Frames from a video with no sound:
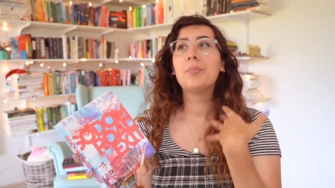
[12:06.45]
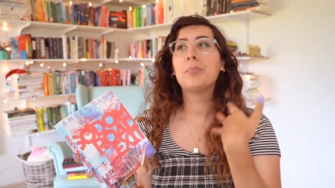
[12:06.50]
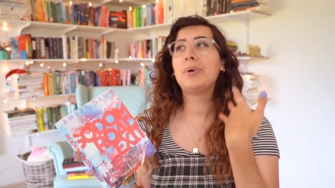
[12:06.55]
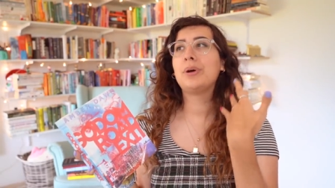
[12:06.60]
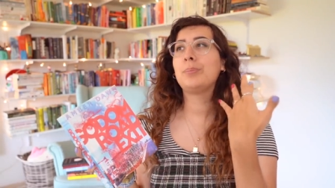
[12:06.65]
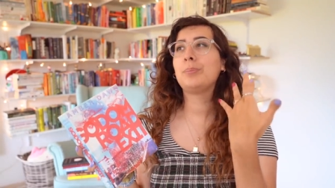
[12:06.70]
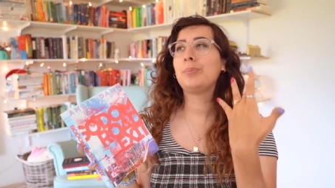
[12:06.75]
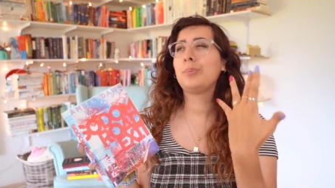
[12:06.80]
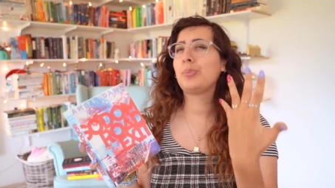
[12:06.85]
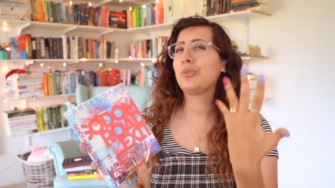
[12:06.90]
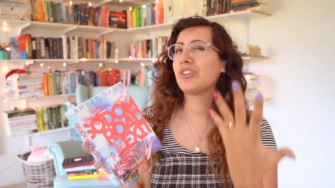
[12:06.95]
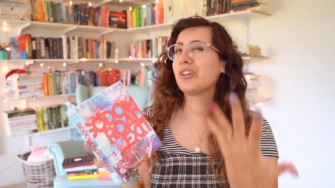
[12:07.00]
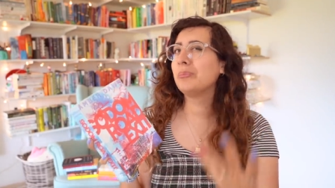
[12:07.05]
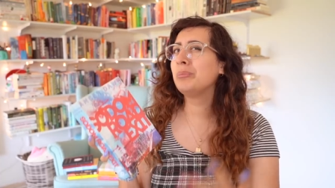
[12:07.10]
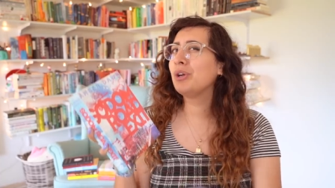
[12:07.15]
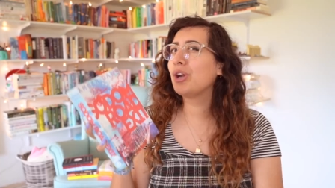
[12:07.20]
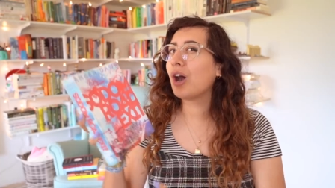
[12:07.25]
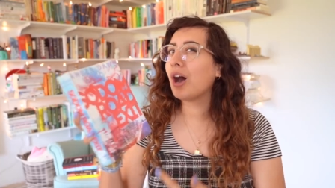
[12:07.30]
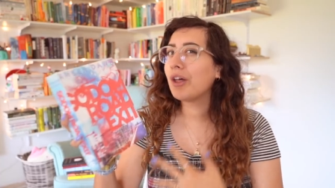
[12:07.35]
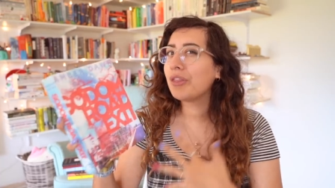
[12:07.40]
but some
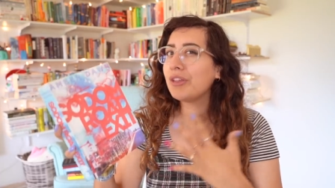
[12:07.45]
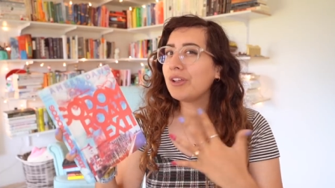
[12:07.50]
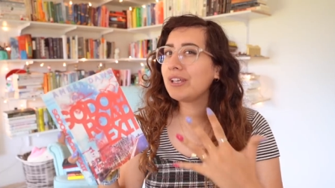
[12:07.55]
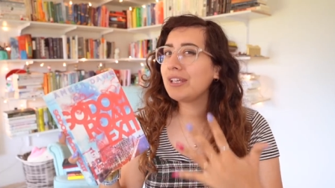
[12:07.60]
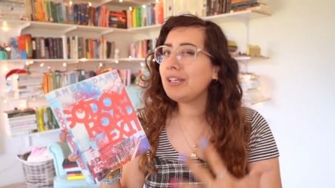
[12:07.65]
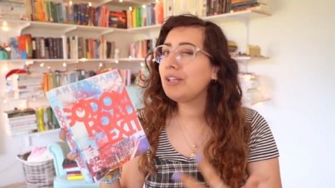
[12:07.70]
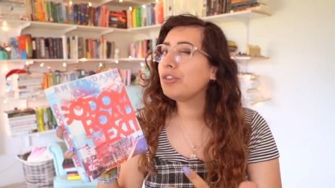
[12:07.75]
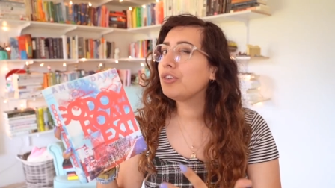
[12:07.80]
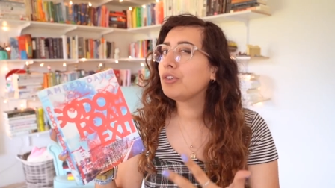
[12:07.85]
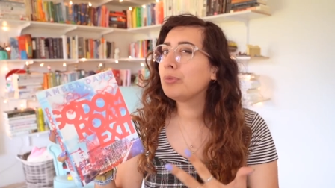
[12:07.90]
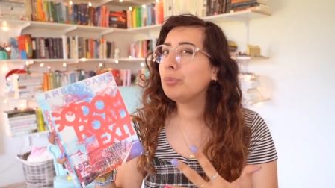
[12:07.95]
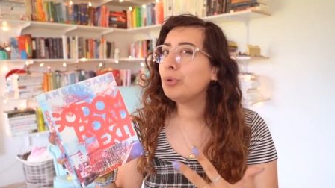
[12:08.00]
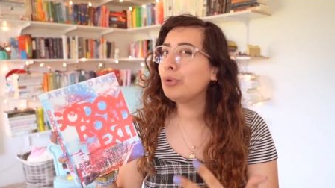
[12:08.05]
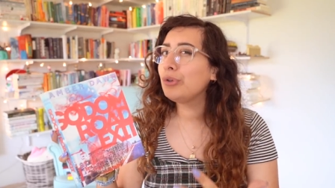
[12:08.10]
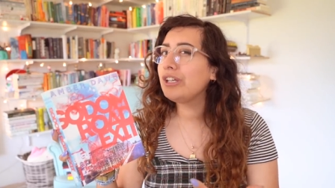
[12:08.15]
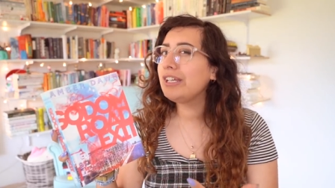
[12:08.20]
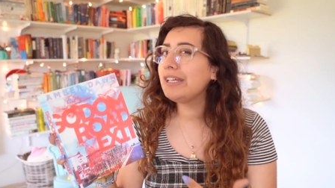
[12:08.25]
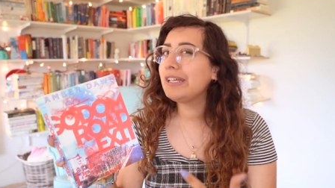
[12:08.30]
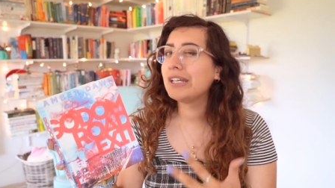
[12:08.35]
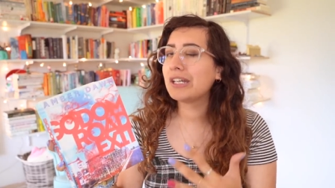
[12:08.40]
gothic-y,
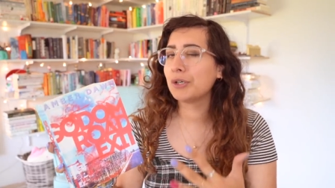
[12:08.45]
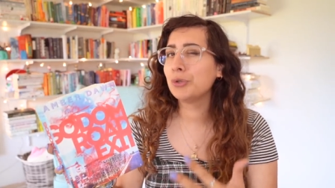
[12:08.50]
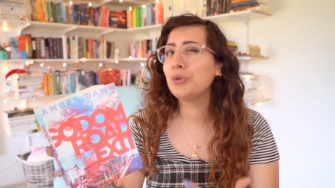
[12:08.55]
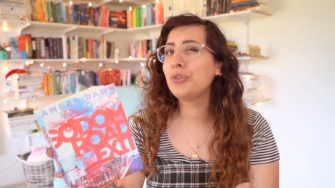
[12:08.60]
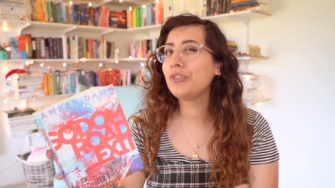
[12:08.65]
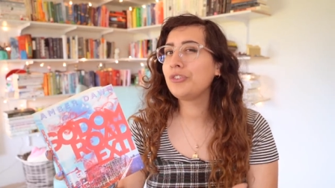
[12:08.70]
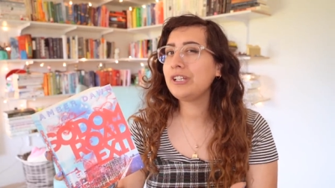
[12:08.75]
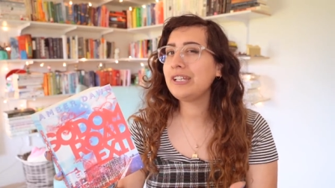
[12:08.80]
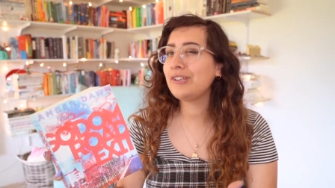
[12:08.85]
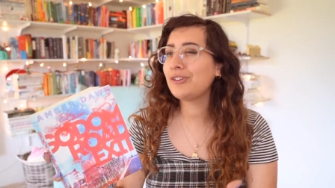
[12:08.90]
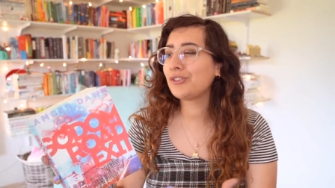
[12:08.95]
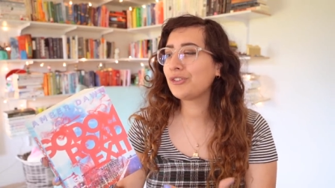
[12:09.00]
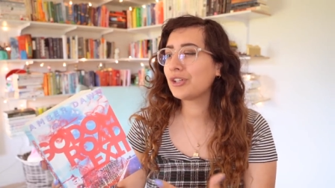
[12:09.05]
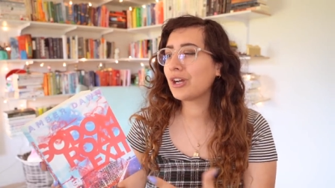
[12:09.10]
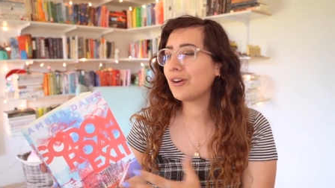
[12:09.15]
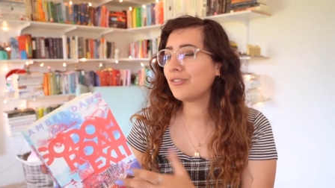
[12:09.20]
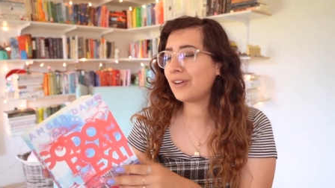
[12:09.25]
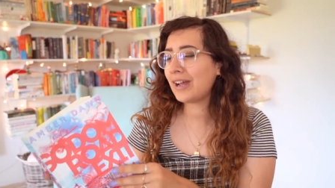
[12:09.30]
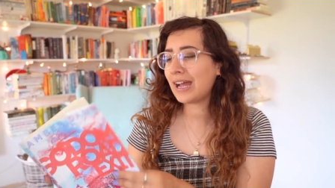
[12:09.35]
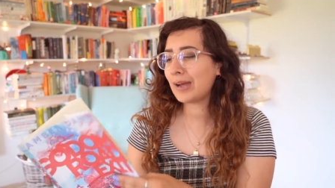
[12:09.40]
spooky, ghosty
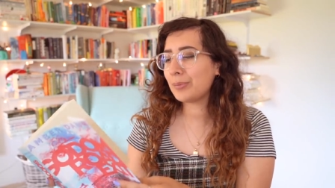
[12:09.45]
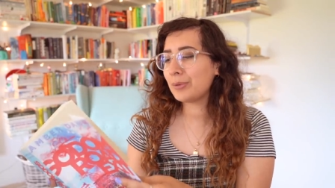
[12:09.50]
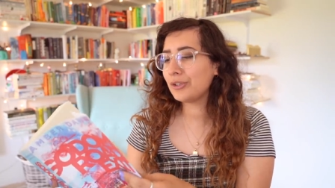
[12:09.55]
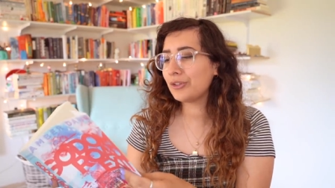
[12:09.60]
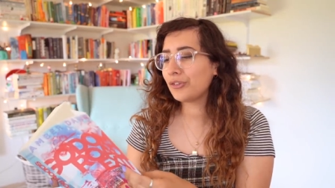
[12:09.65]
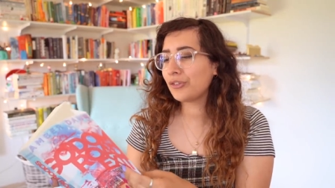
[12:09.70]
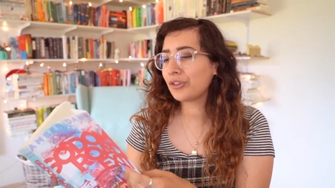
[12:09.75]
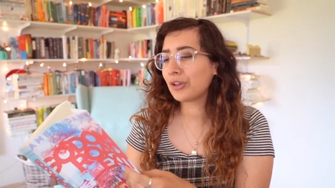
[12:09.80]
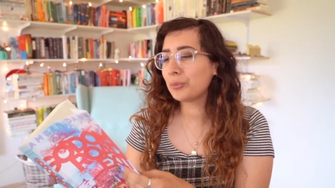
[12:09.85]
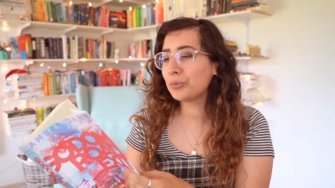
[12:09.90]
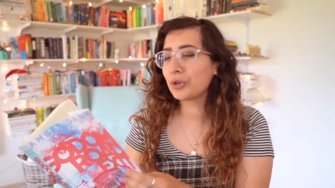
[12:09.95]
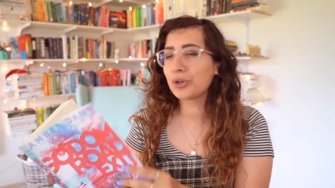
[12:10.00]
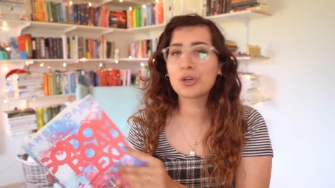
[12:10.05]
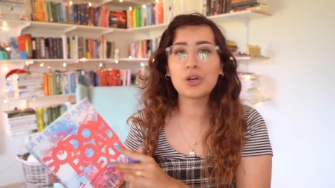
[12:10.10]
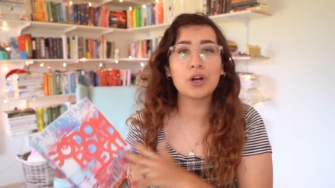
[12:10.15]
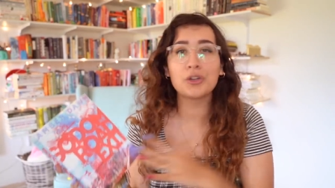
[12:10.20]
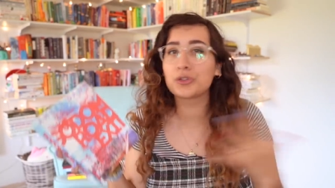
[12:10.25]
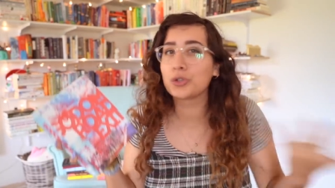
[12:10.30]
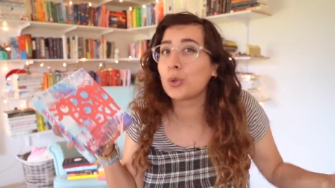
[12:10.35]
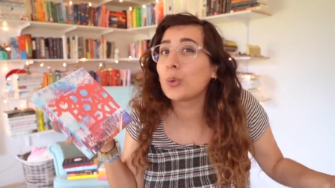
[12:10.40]
stuff happens somewhere
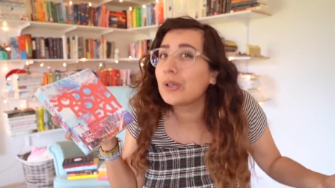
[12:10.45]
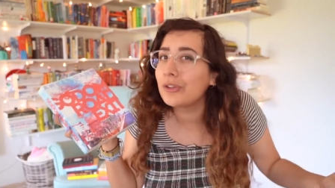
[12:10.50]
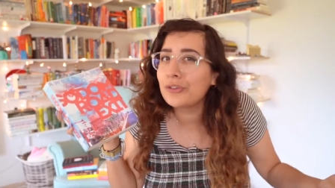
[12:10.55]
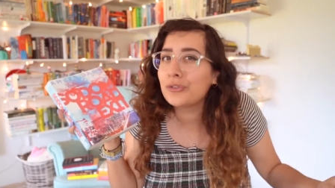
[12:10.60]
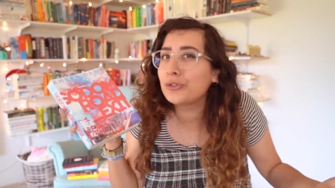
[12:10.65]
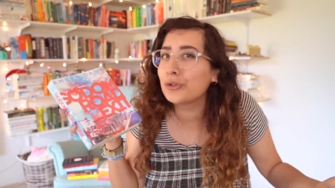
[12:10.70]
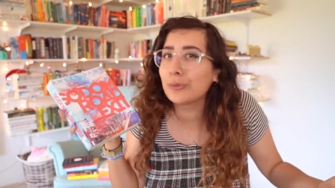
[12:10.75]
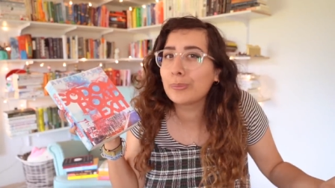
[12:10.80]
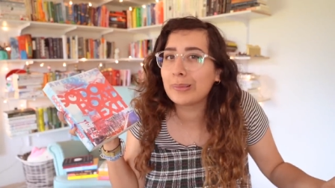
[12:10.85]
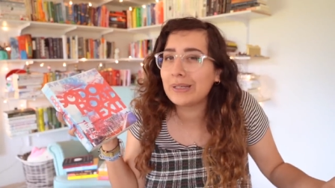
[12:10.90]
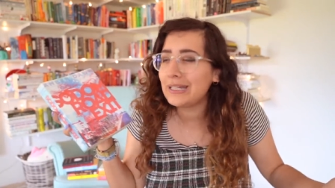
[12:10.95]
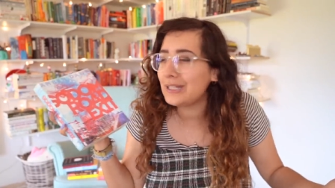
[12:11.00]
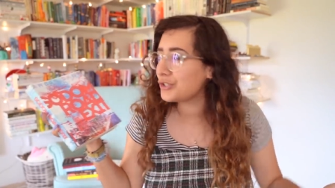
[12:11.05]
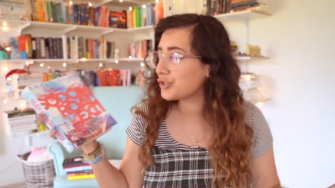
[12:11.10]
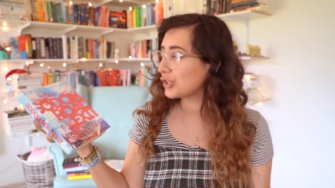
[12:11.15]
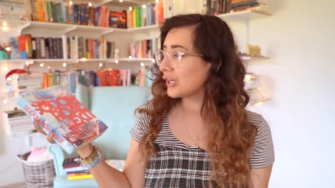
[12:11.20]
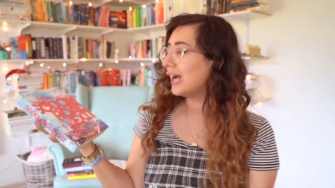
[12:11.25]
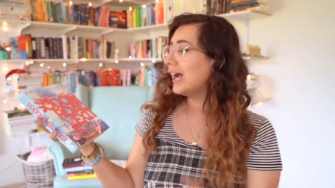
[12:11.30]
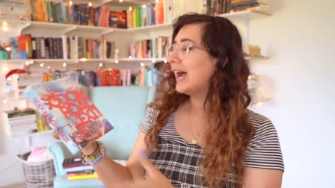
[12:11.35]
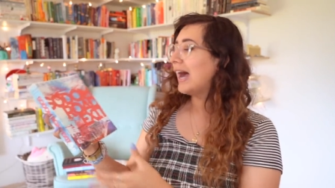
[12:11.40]
called Crystal
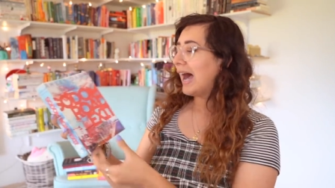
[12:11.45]
Beach.